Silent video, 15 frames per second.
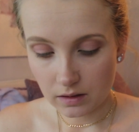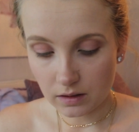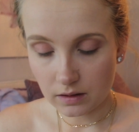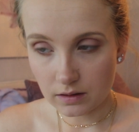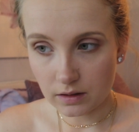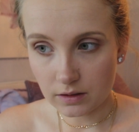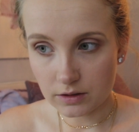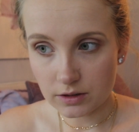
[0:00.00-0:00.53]

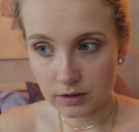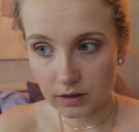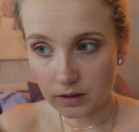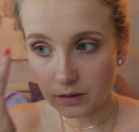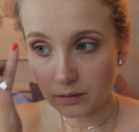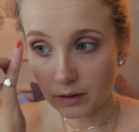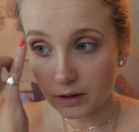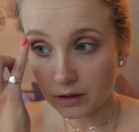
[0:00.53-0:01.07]
And then just going
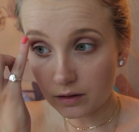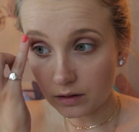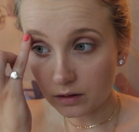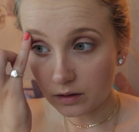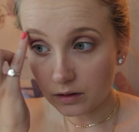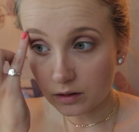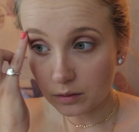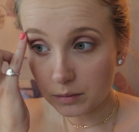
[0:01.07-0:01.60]
to run it a
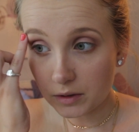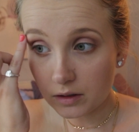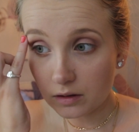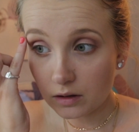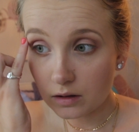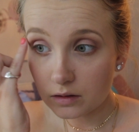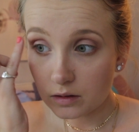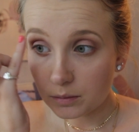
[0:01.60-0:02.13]
little bit
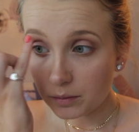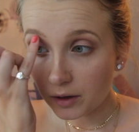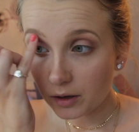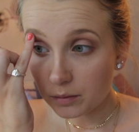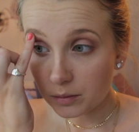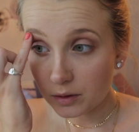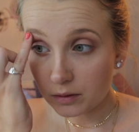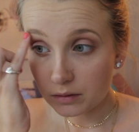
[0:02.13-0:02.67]
along the
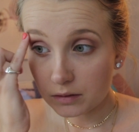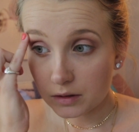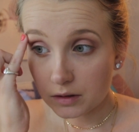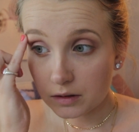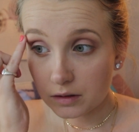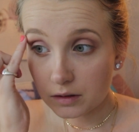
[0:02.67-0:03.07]
brow bone,